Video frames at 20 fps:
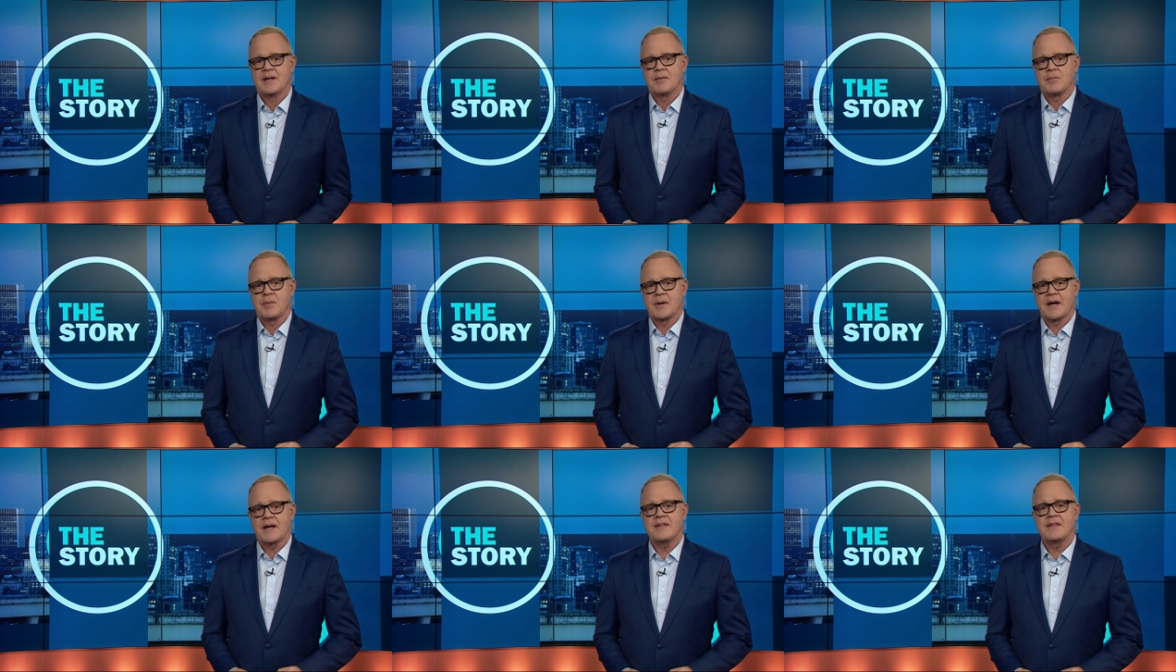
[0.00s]

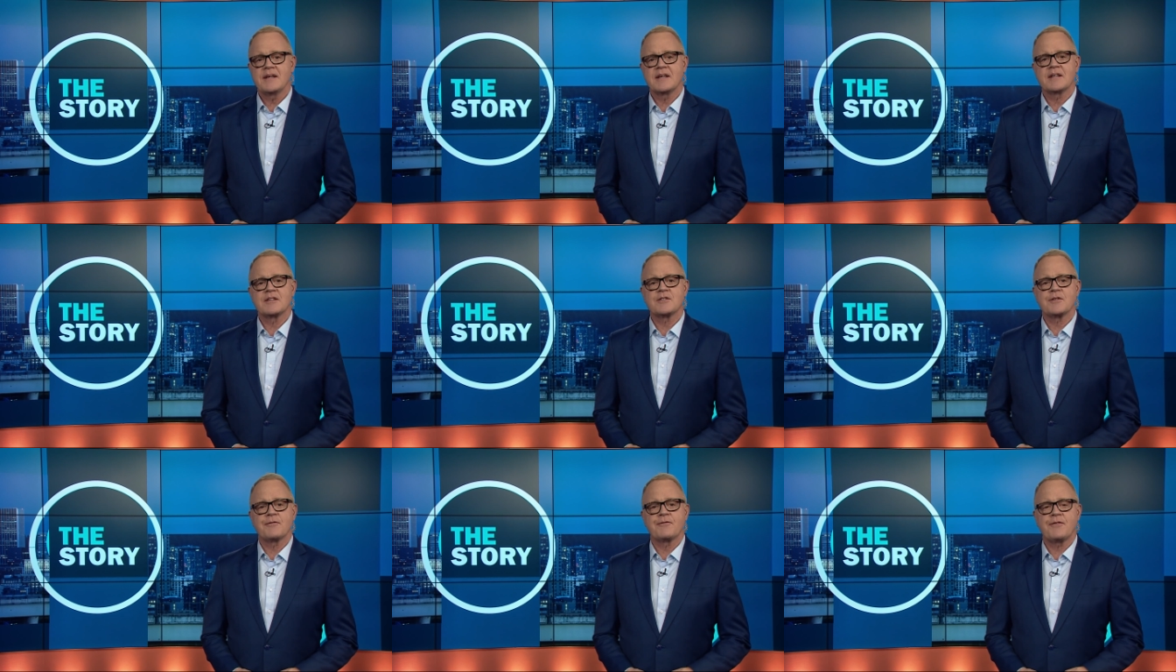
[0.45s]
But I
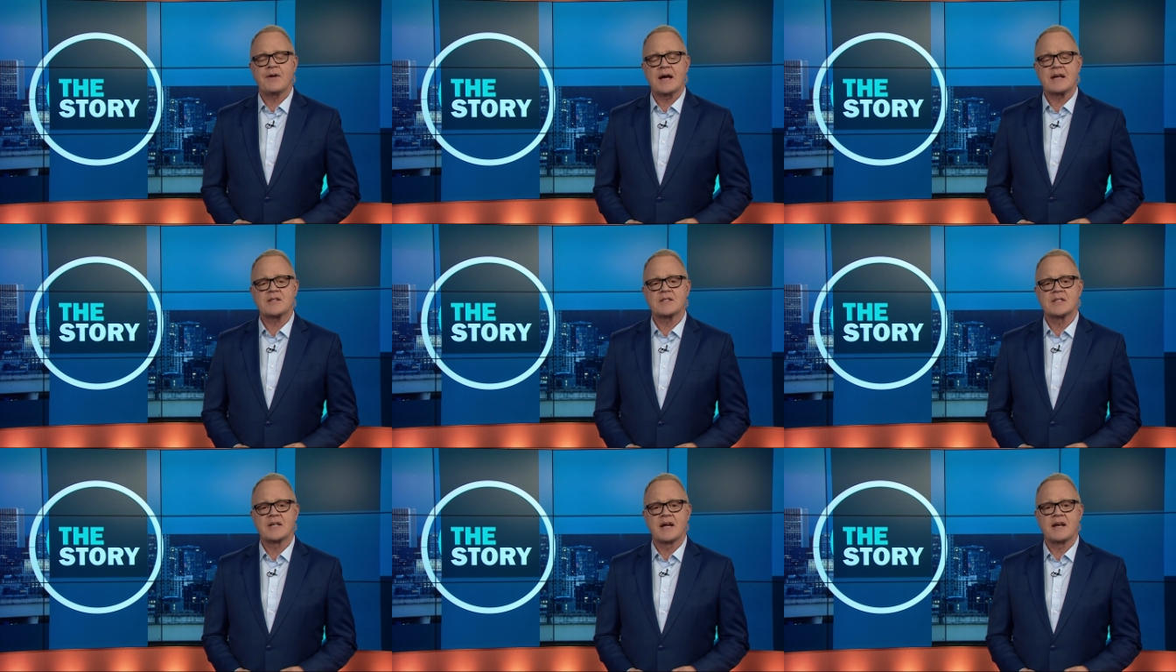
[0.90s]
think it's a
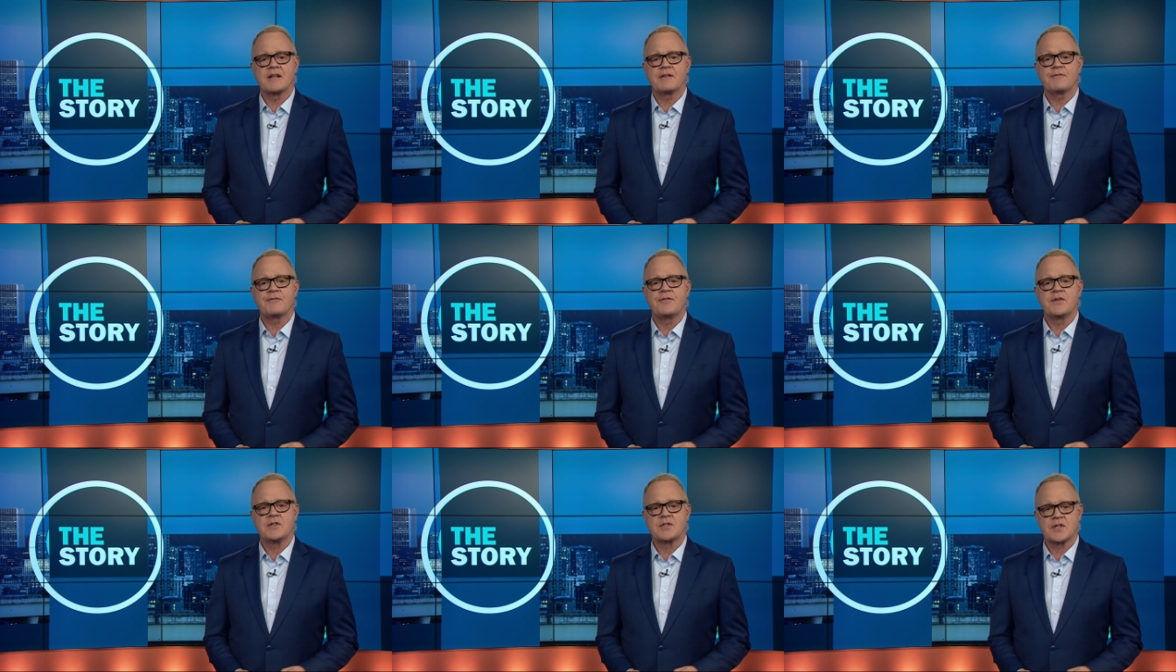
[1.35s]
fascinating
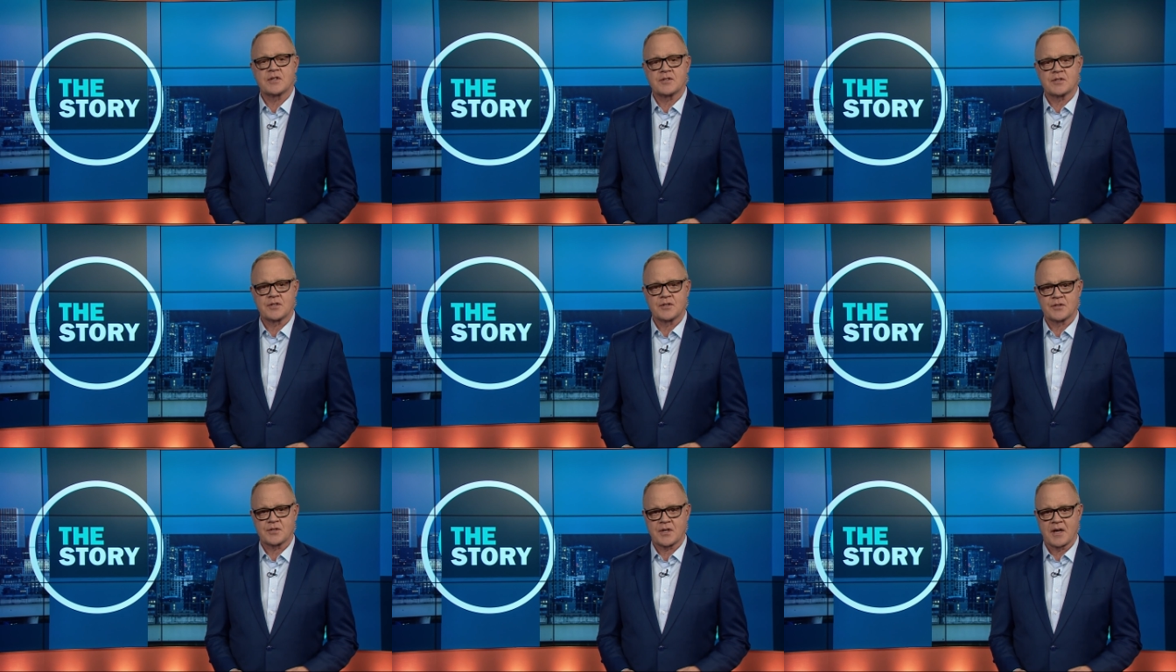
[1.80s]

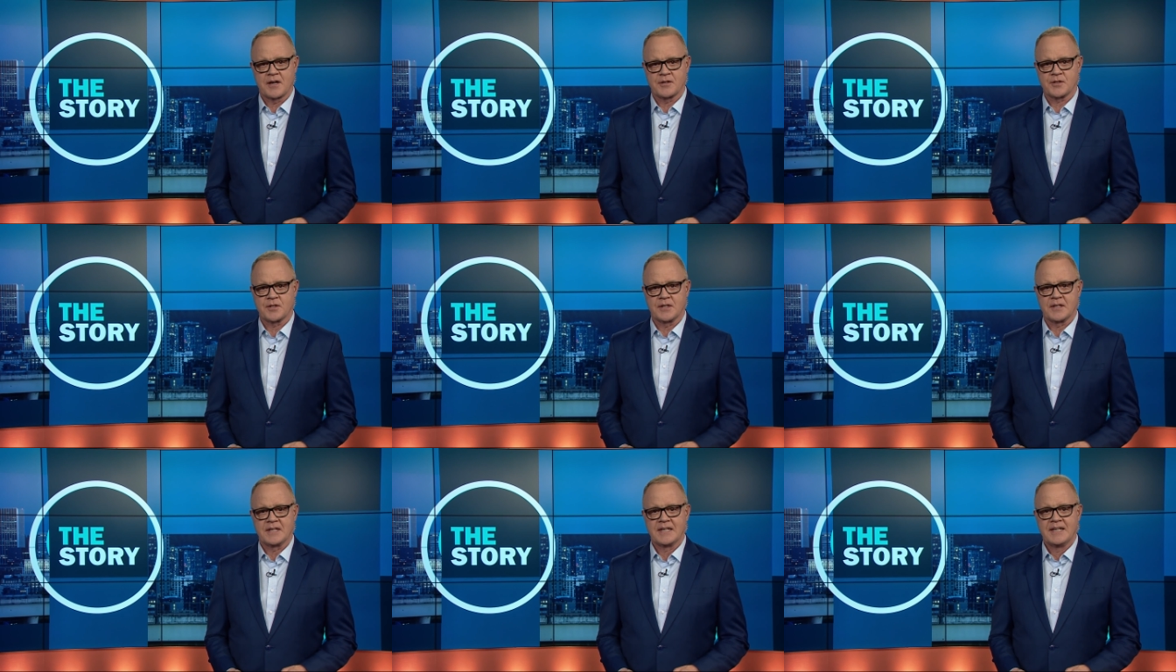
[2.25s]
physics
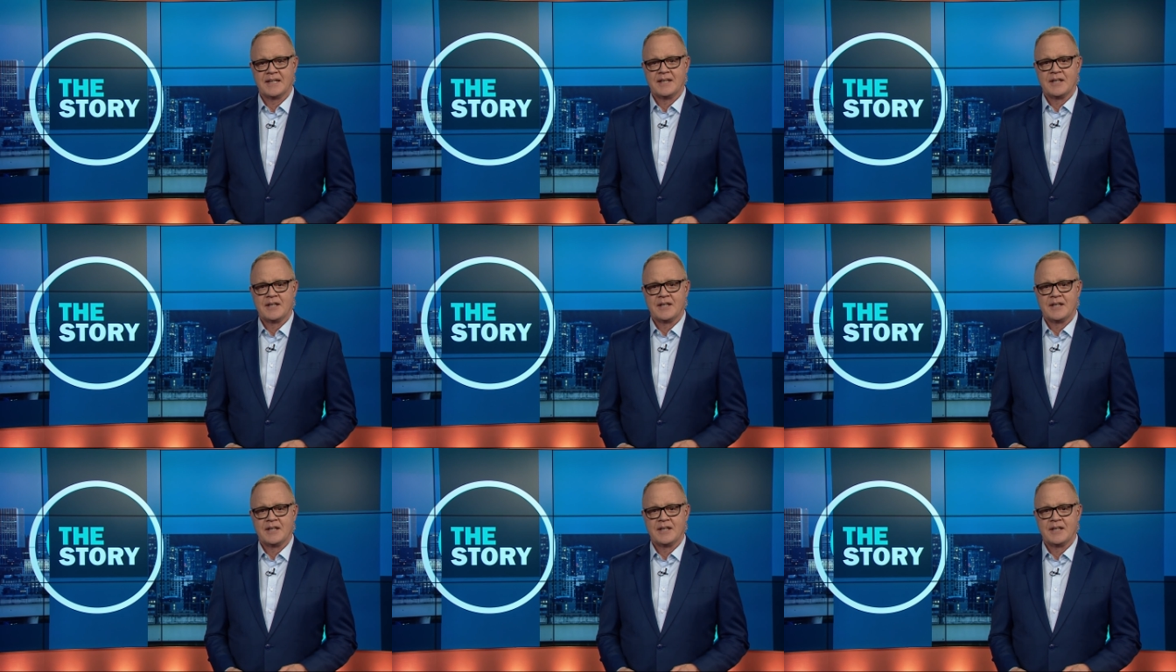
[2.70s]
discussion.